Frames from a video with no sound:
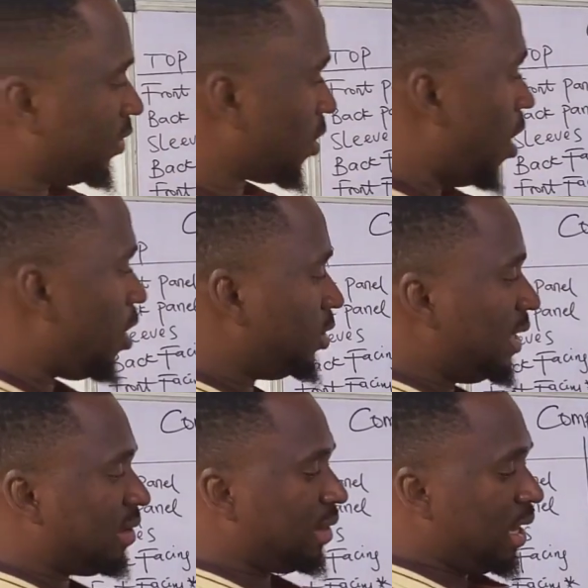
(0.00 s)
is
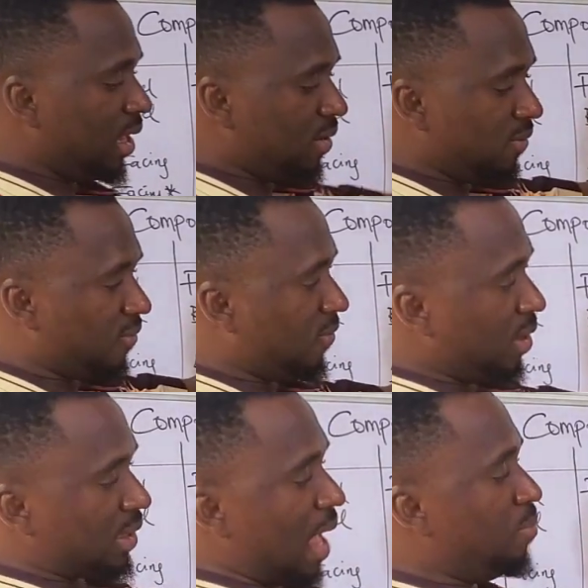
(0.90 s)
called the sleeve.
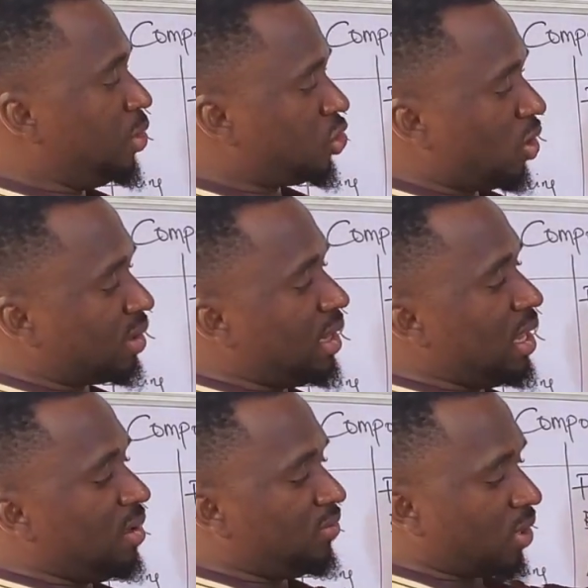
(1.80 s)
It can be short
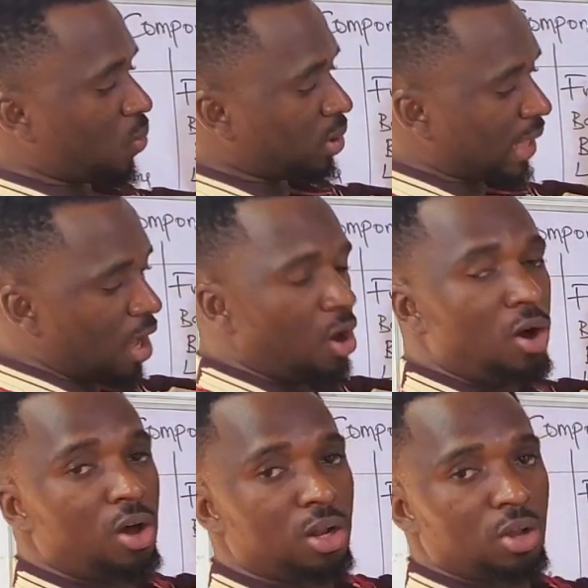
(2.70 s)
sleeve, three-quarter
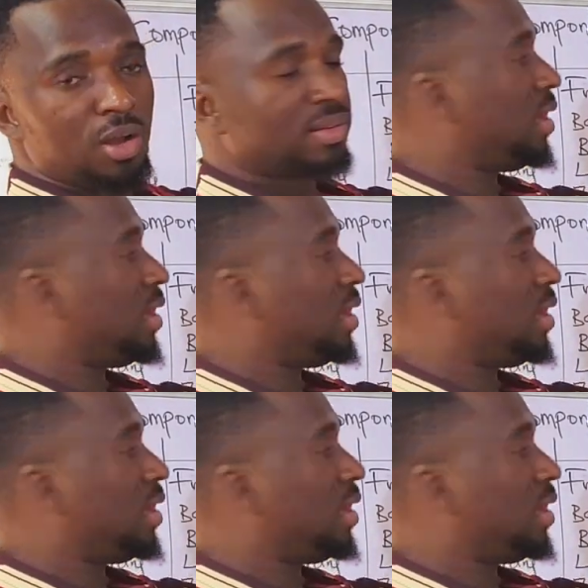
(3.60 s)
or long